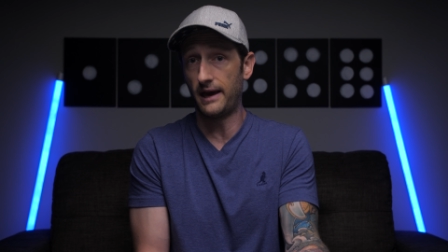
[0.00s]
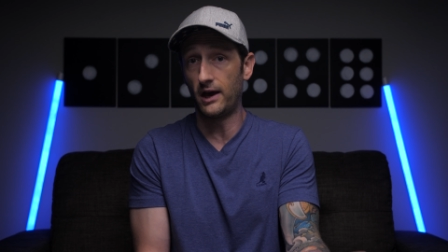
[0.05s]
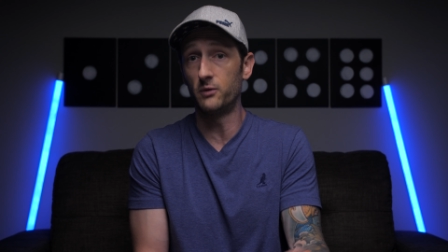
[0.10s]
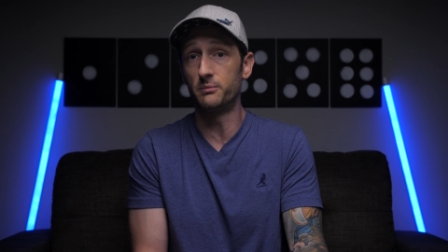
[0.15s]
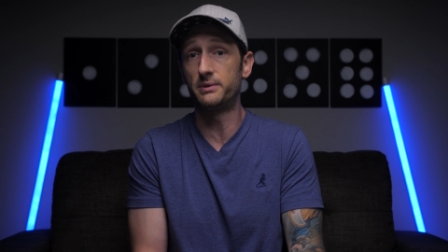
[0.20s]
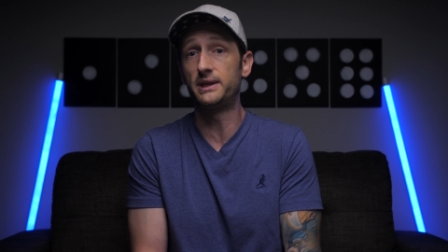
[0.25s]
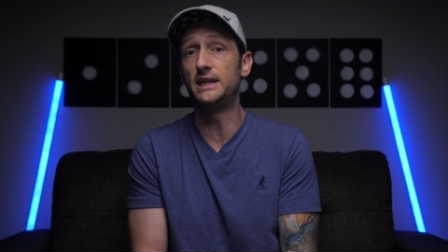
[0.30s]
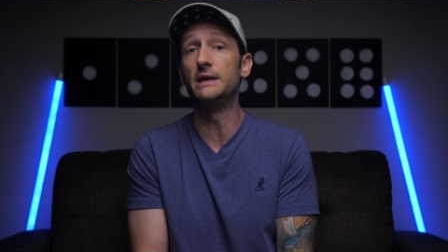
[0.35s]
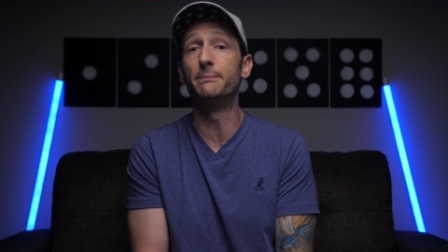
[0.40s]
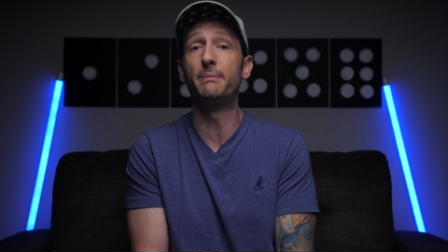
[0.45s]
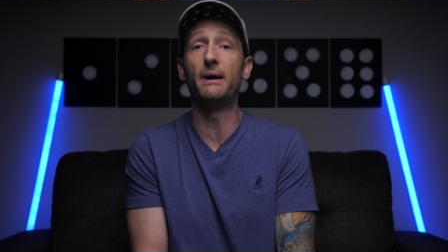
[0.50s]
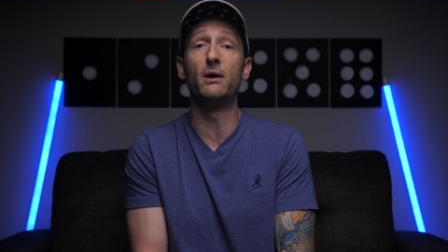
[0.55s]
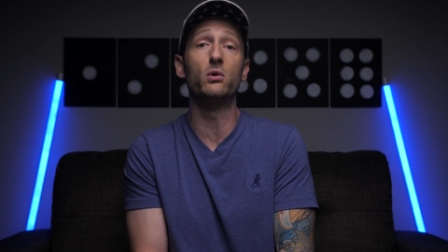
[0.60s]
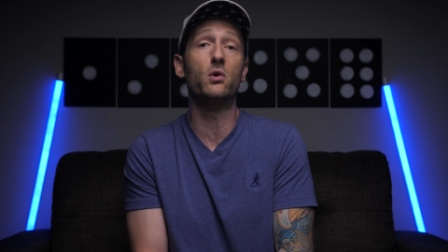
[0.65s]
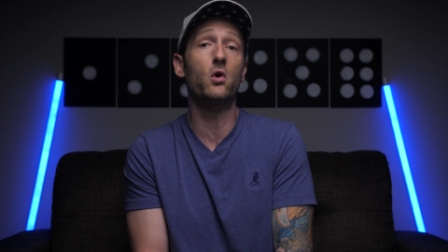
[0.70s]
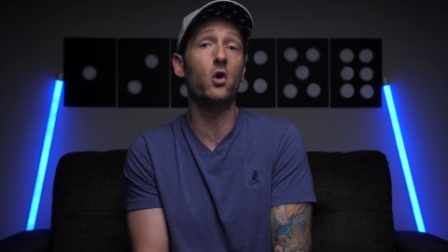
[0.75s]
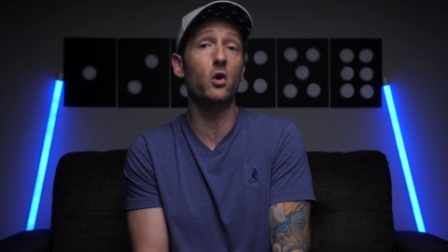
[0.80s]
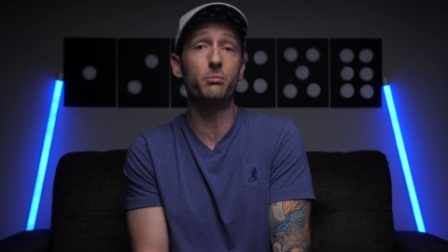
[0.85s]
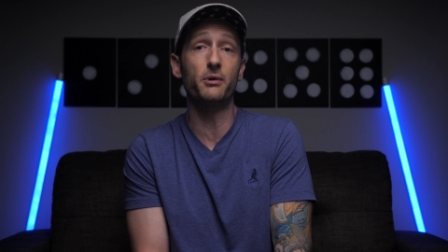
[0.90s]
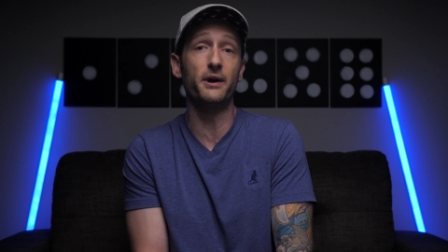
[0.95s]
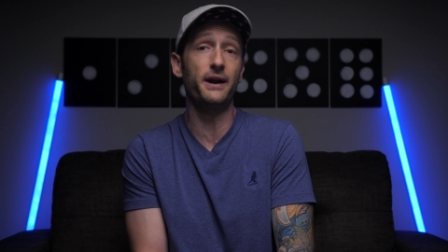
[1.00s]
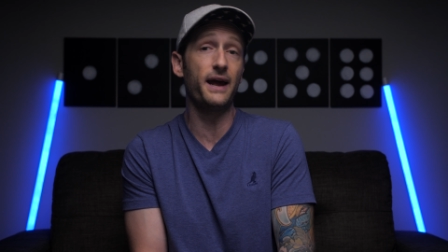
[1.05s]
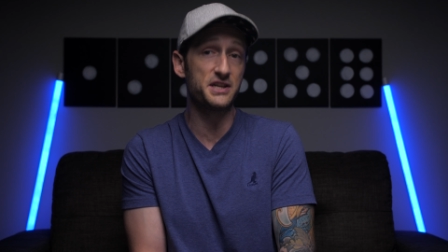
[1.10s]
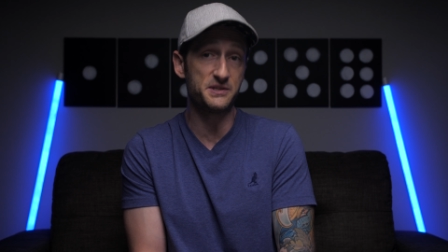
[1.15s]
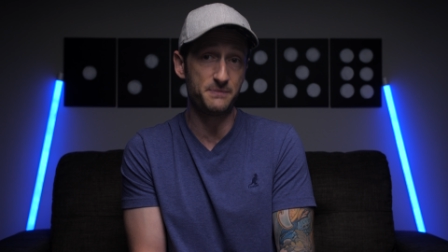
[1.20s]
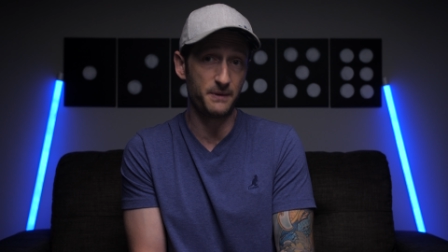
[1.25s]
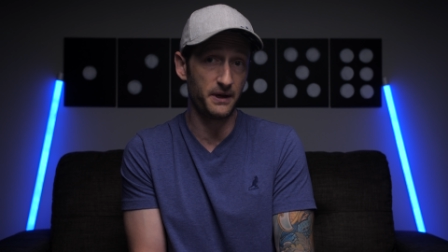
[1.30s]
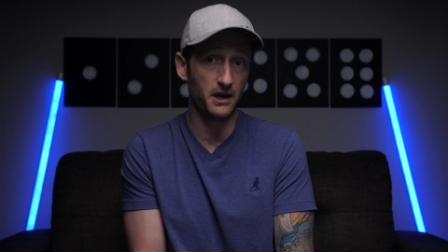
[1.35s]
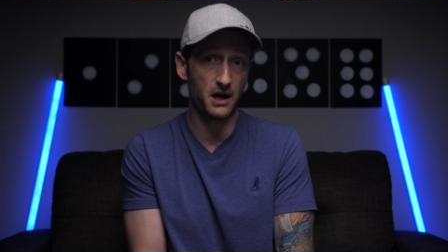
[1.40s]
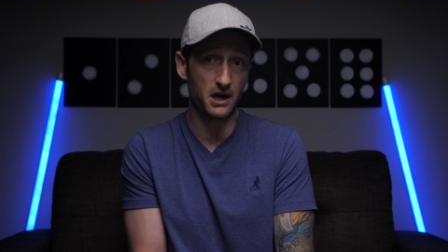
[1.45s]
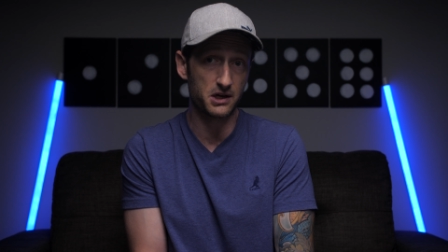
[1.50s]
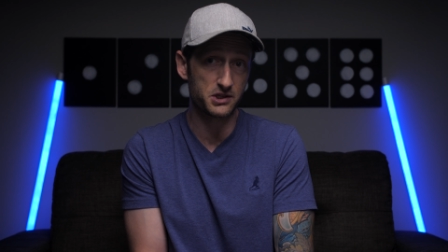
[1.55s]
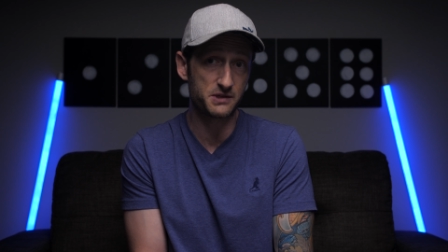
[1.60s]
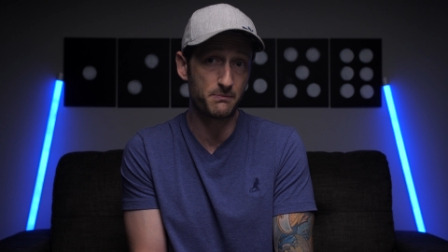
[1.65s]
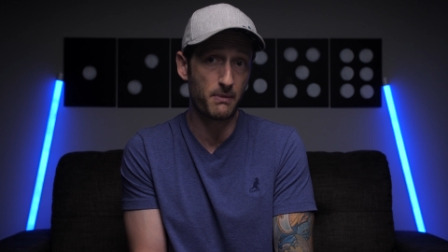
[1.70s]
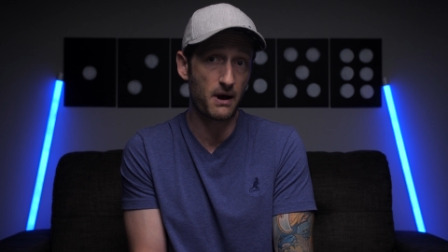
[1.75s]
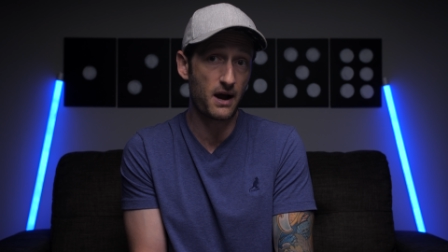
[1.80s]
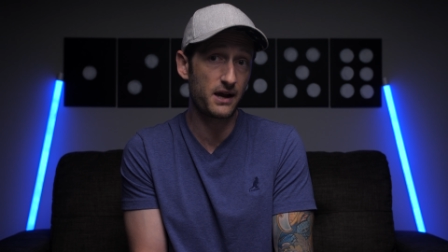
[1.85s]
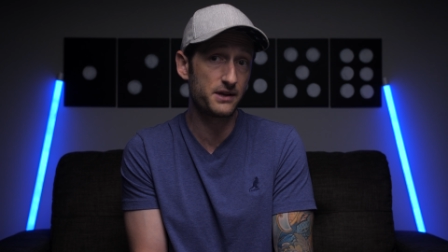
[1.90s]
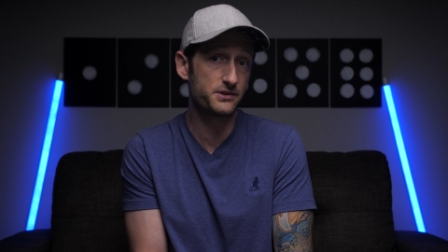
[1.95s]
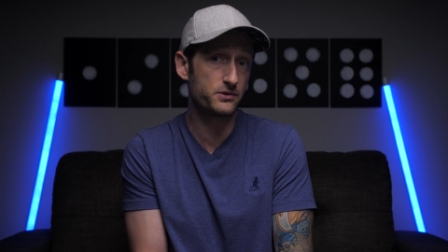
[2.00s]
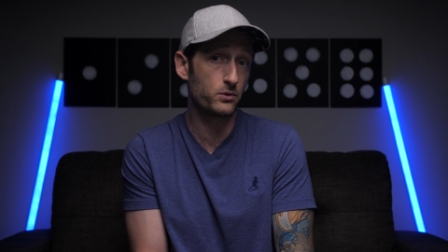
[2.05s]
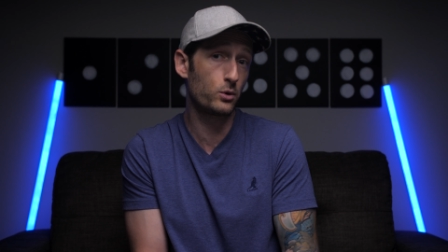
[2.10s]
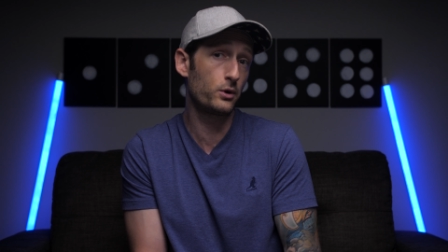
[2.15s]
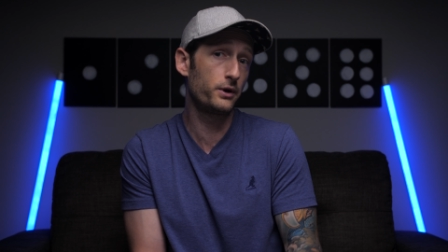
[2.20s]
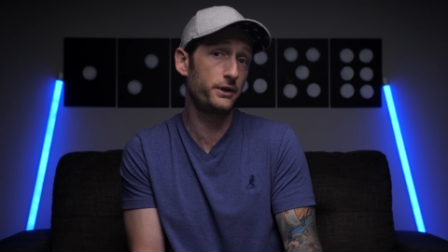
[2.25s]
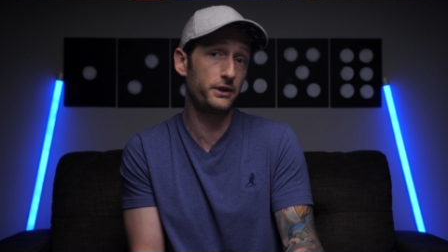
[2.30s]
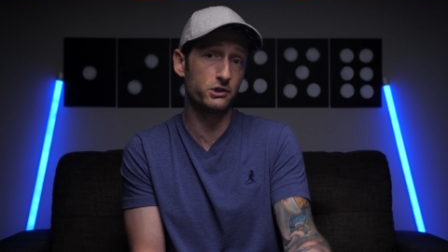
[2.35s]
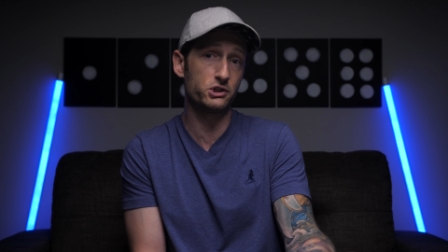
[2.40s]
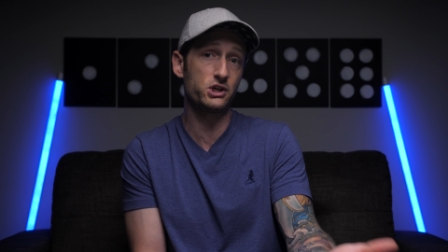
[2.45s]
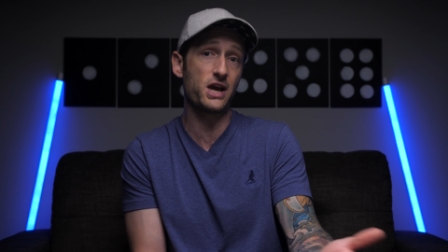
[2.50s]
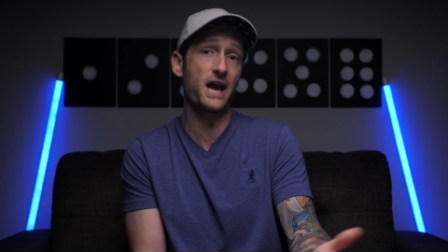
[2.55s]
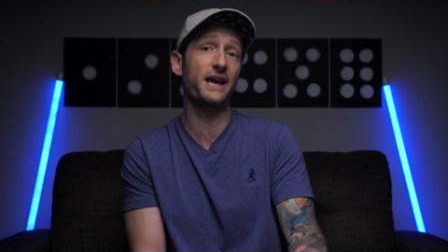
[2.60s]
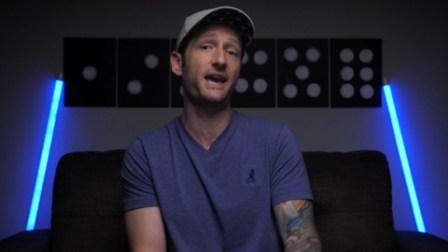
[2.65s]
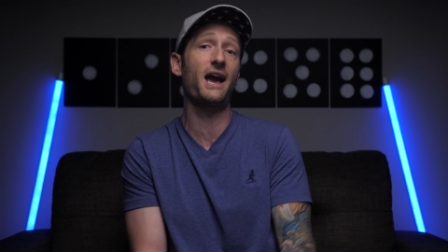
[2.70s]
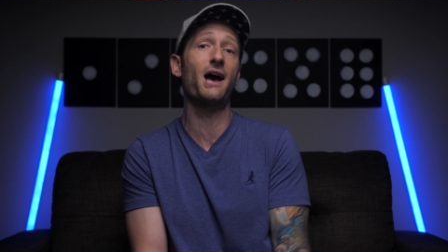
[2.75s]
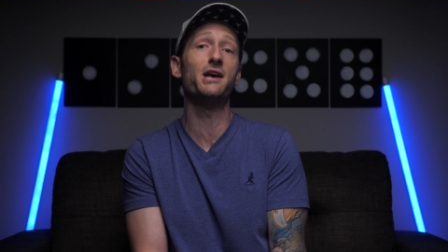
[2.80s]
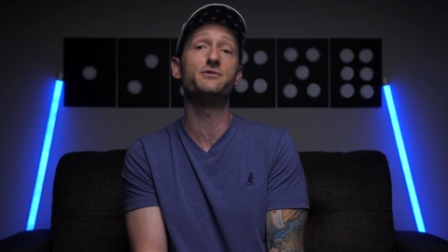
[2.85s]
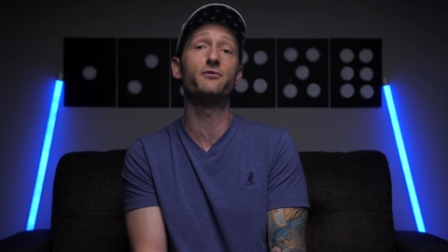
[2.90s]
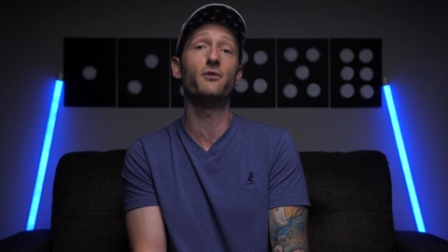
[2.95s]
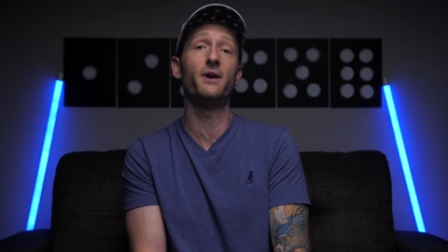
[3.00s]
help keep out corporate espionage spies or your jackass